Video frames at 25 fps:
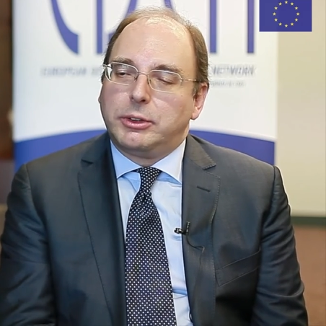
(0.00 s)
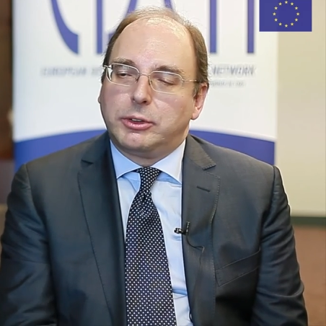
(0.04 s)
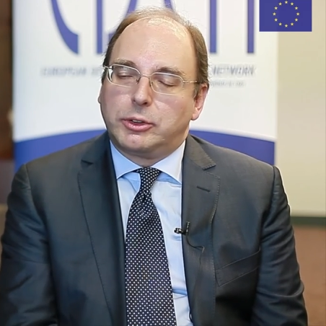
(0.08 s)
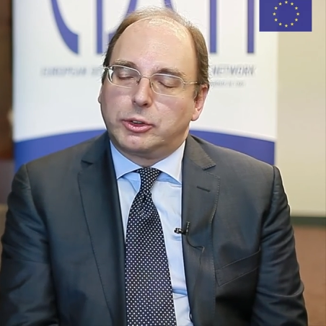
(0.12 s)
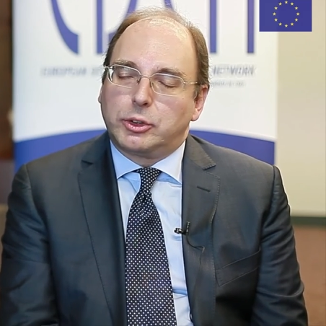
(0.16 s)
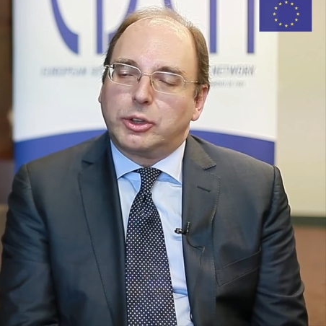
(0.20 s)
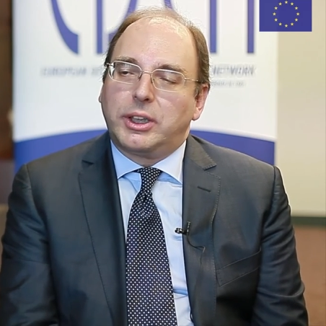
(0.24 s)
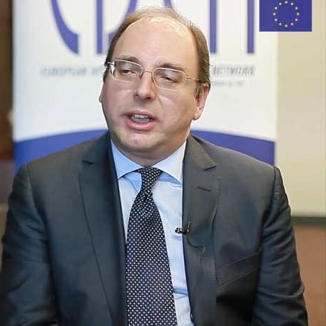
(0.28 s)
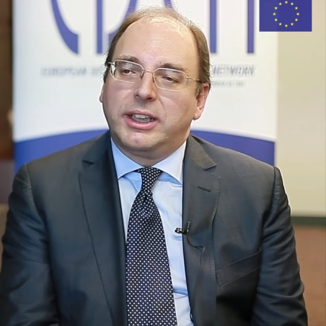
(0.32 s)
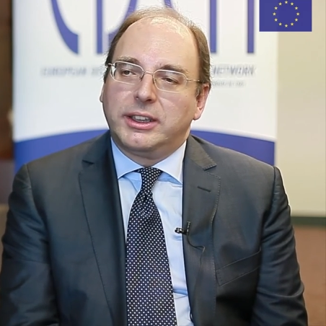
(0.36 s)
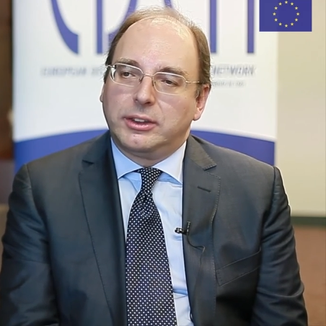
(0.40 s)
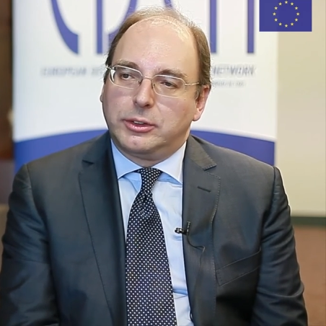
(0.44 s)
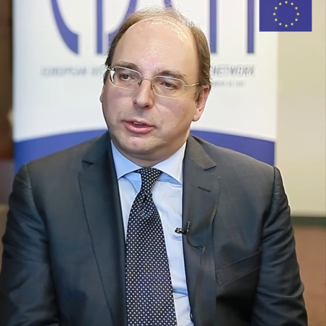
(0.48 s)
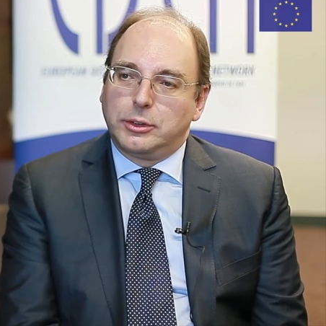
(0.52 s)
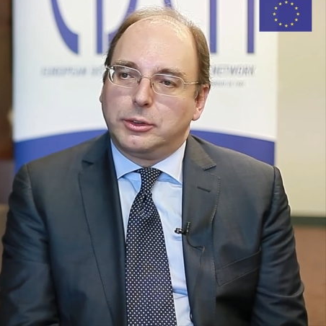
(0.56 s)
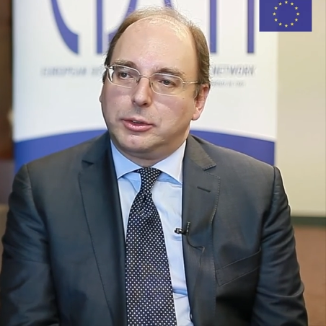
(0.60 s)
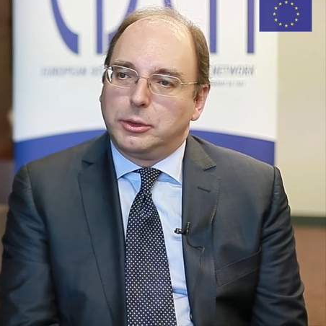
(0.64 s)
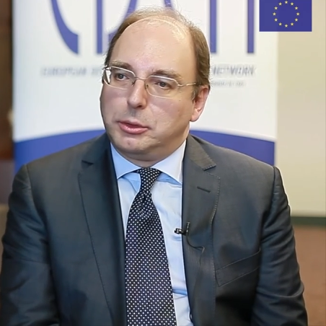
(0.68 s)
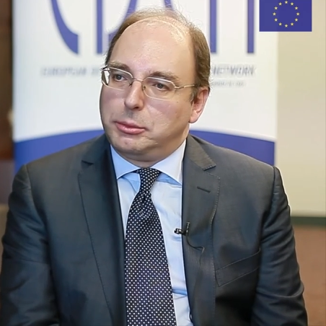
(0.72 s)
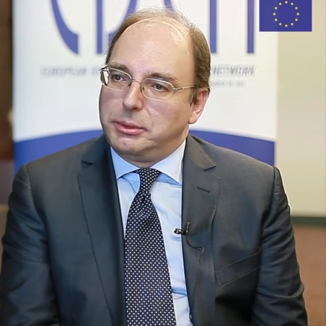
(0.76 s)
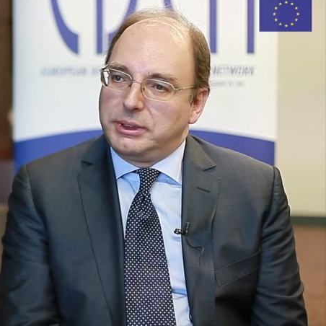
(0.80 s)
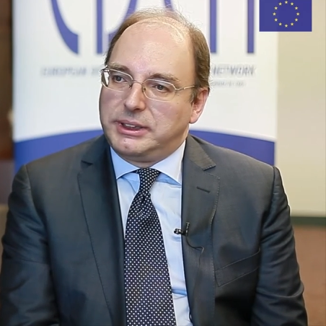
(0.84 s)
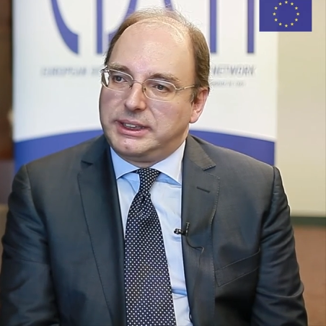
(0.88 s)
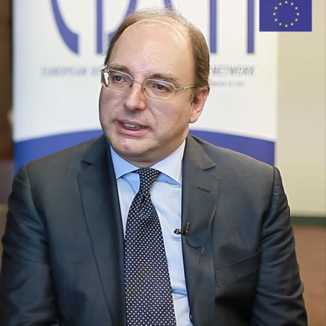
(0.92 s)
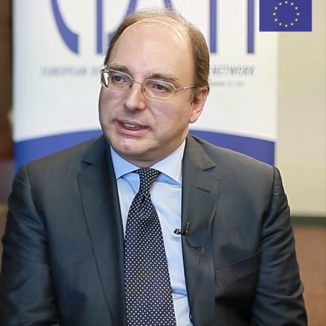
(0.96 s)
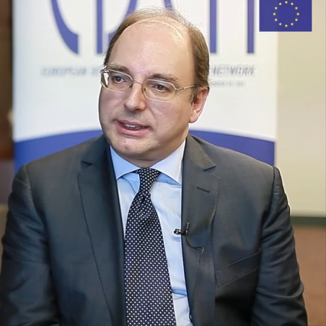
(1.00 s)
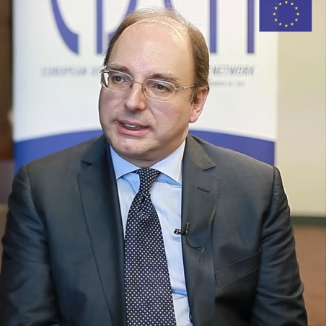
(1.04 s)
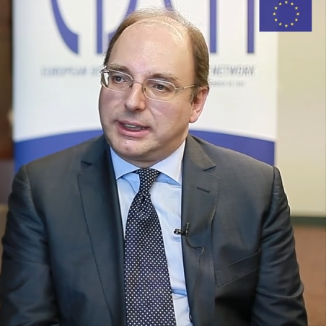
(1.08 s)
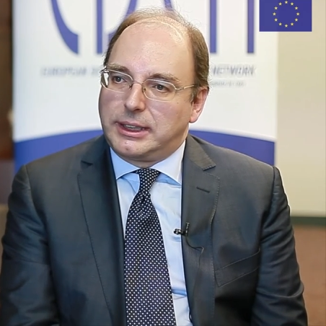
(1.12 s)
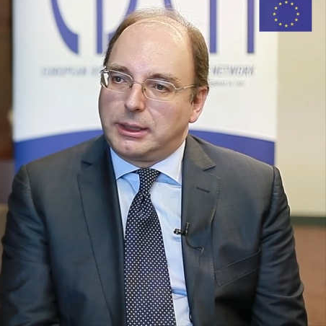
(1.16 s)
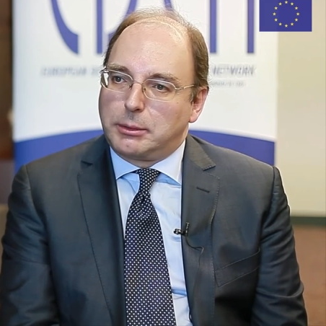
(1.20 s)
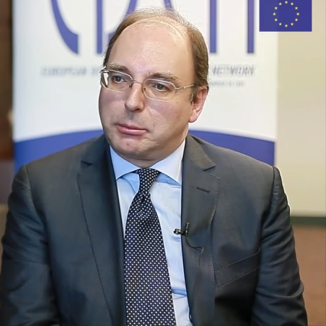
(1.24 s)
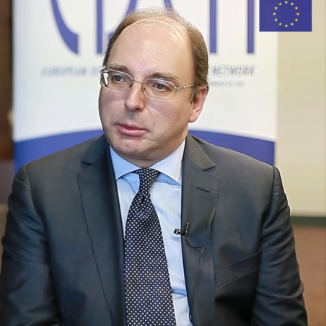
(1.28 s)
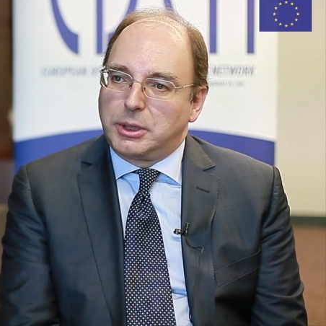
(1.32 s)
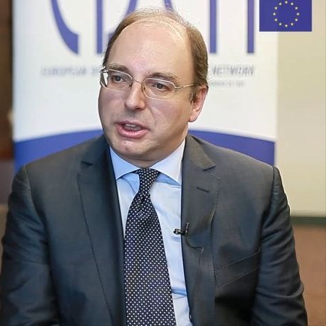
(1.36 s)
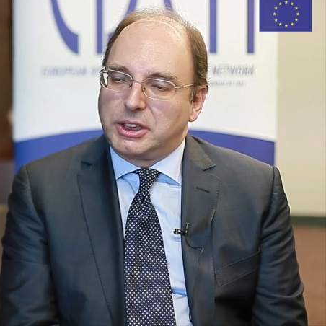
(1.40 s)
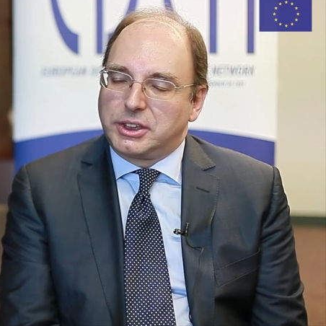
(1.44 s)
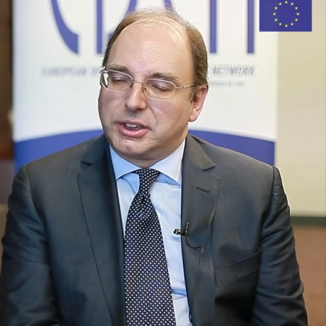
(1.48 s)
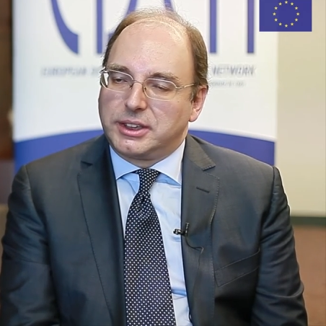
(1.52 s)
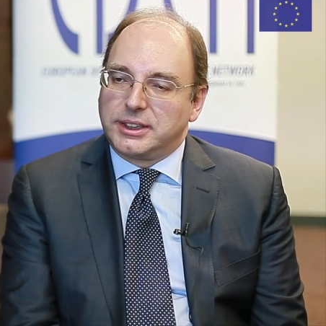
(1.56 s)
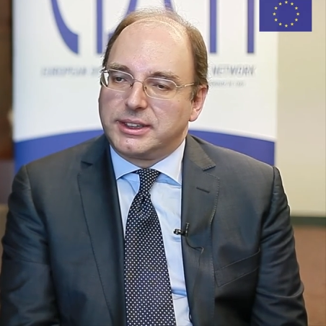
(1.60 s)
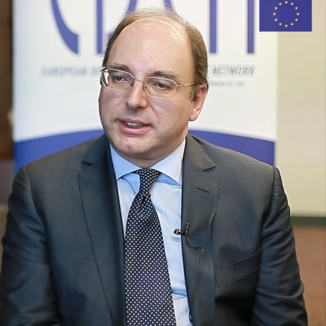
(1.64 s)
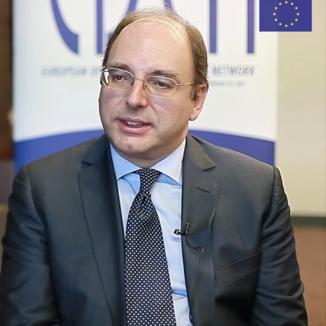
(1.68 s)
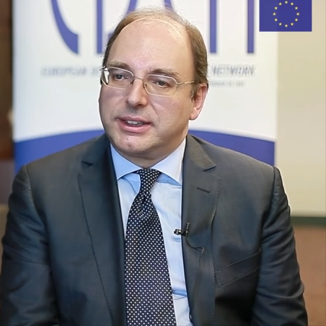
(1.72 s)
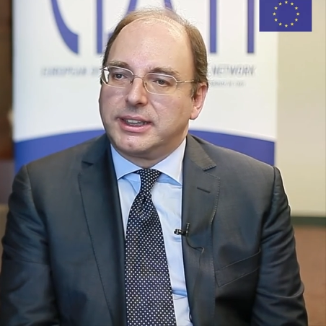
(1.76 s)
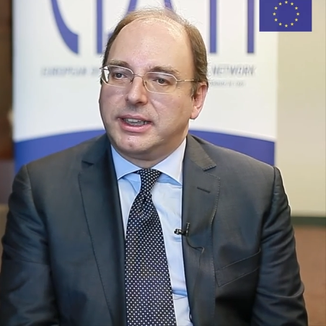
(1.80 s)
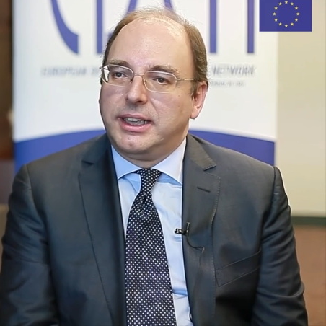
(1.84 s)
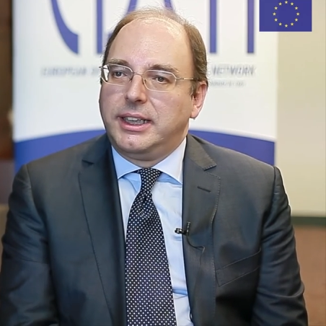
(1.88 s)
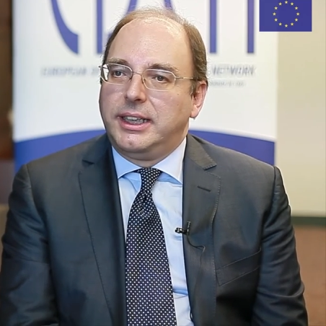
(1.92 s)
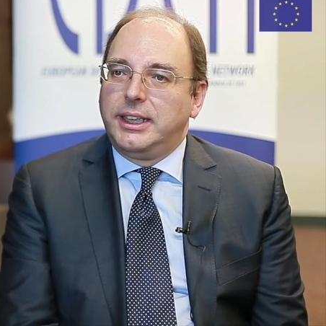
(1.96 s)
are trying to do with these
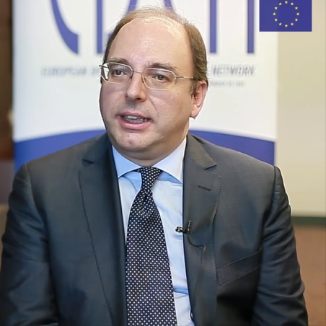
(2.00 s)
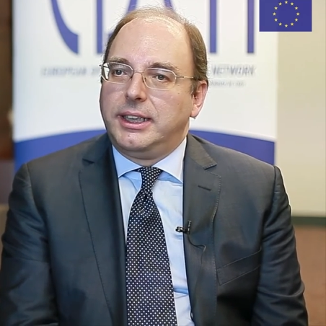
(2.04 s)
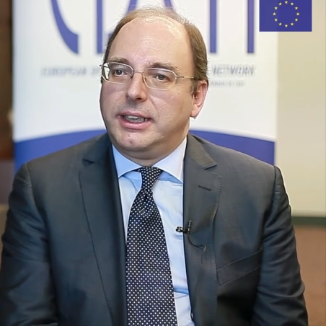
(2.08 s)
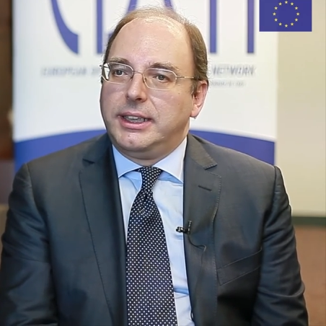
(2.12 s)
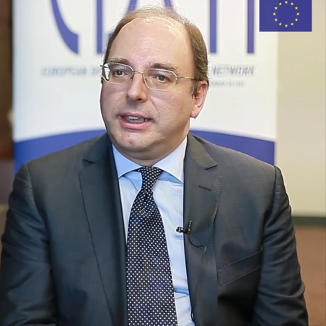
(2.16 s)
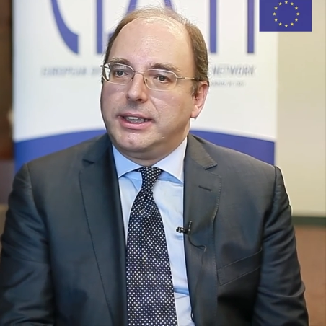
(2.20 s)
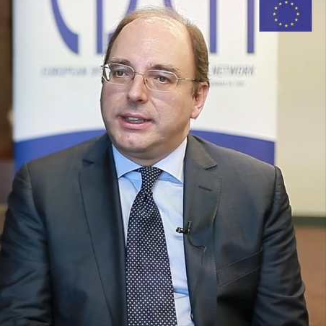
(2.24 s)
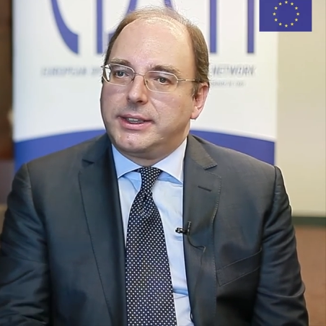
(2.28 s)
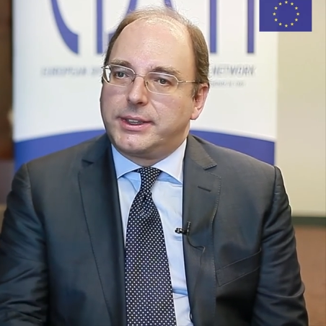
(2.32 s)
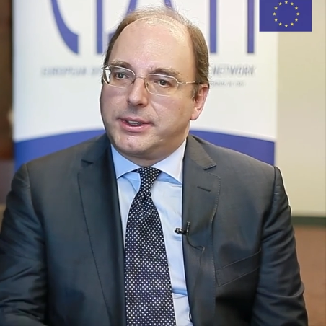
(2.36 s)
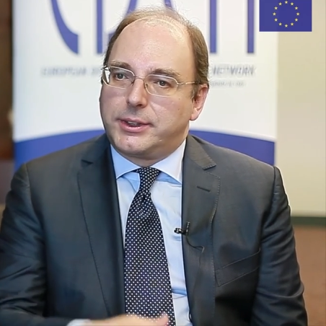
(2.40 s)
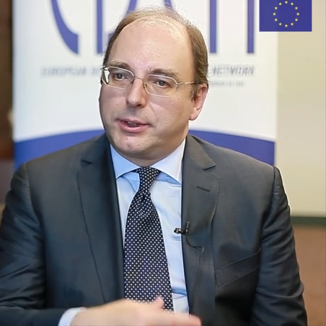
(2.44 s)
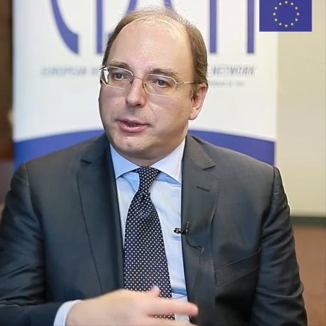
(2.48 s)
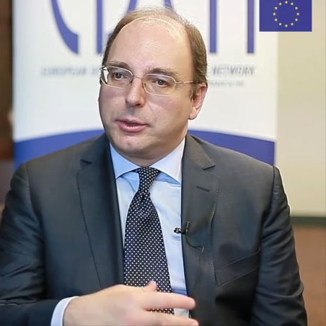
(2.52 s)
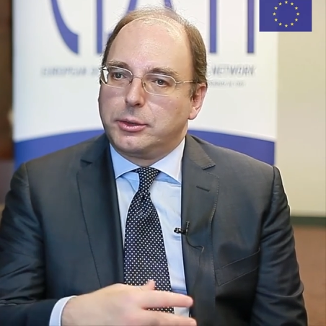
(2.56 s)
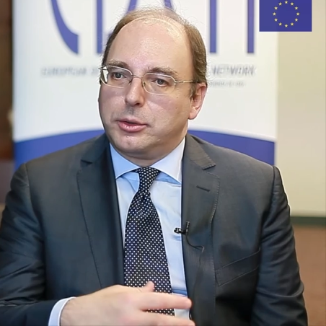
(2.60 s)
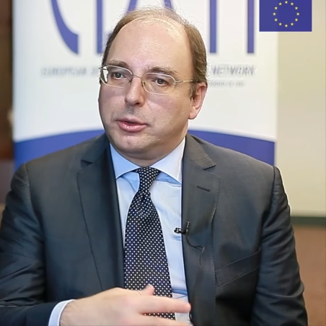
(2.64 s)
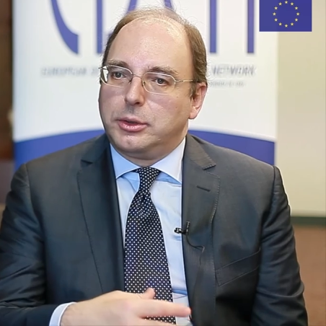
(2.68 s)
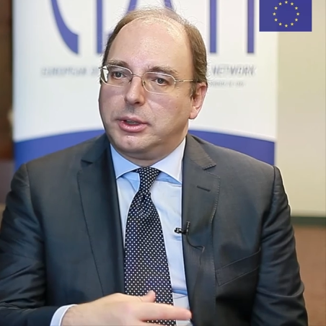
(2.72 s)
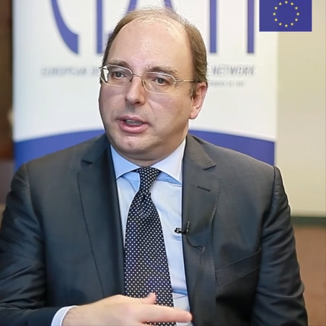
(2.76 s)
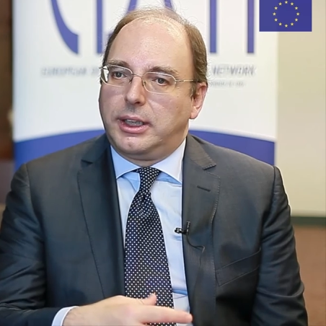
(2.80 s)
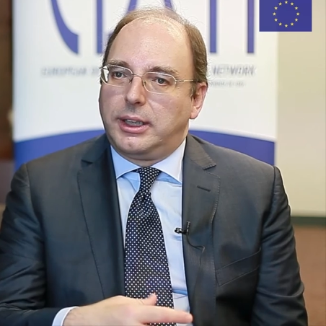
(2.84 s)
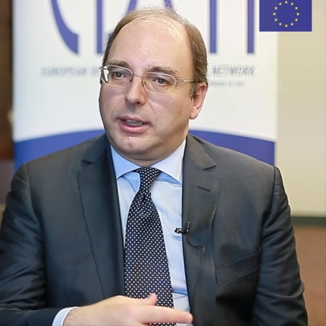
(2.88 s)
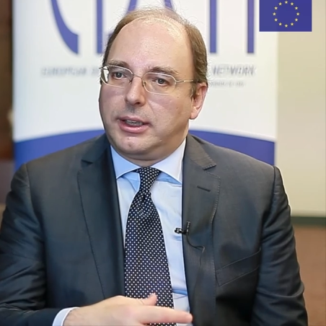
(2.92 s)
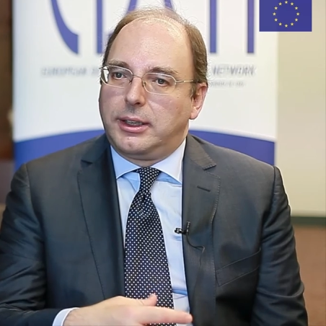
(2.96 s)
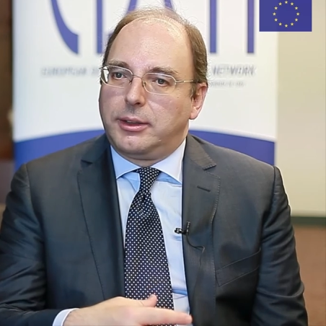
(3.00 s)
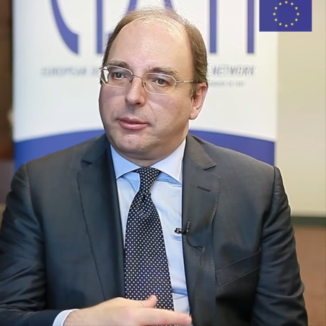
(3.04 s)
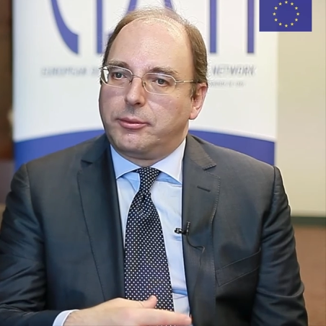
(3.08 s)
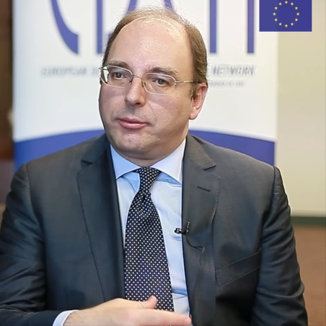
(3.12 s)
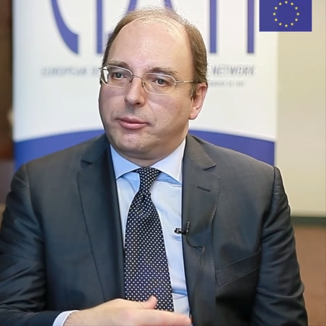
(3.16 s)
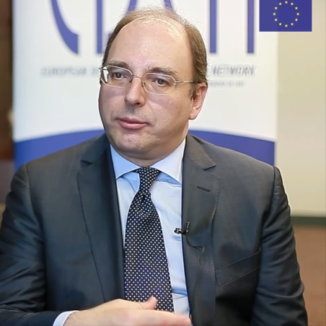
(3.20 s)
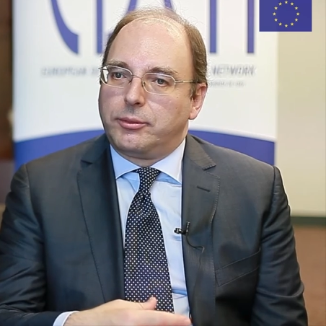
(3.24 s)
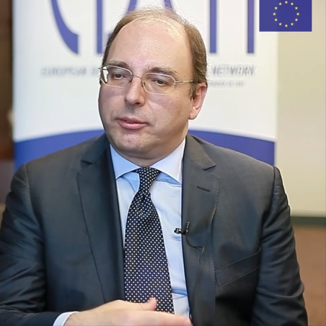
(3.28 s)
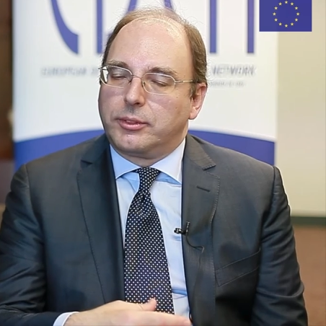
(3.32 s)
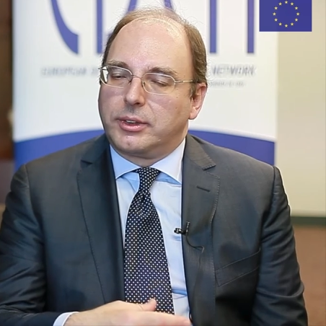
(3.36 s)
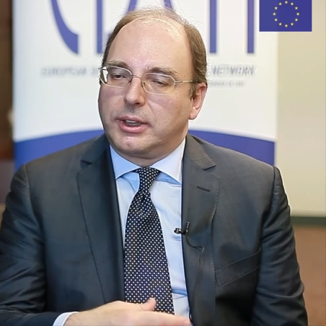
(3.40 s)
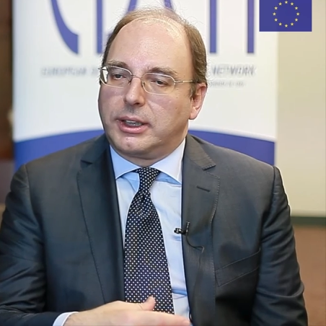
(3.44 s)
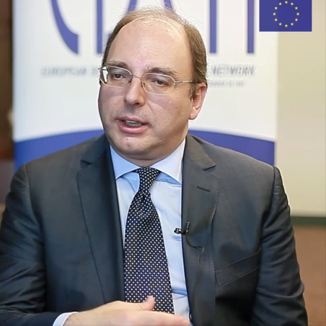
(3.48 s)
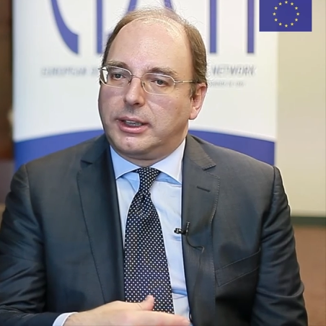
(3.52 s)
celebrations is to um,